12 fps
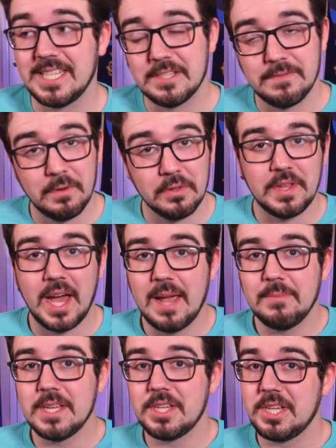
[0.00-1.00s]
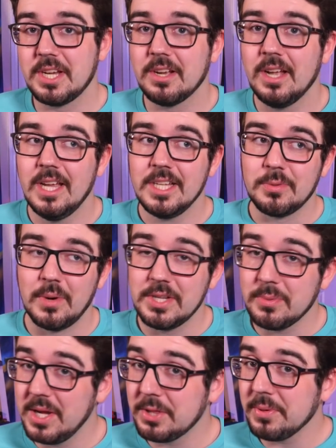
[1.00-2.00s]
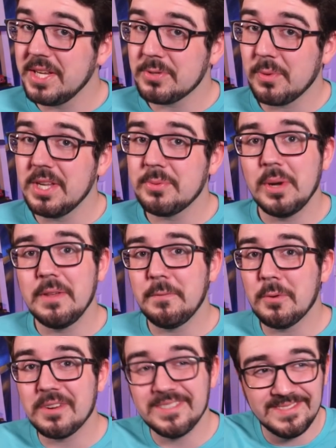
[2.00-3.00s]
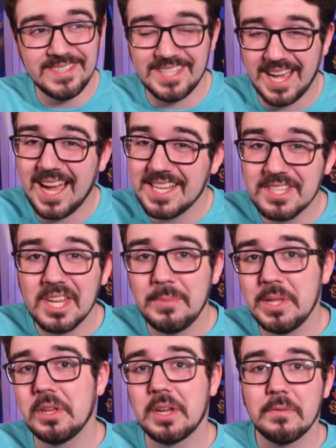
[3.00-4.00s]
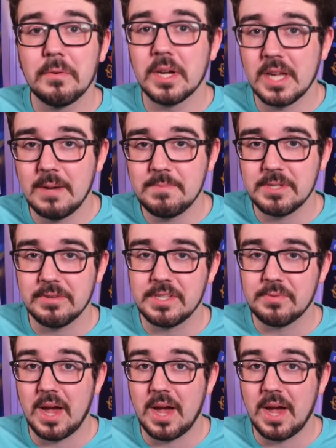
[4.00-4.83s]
He's full-time this year. 2023-2024, Ty's gonna be looking for a Cup Series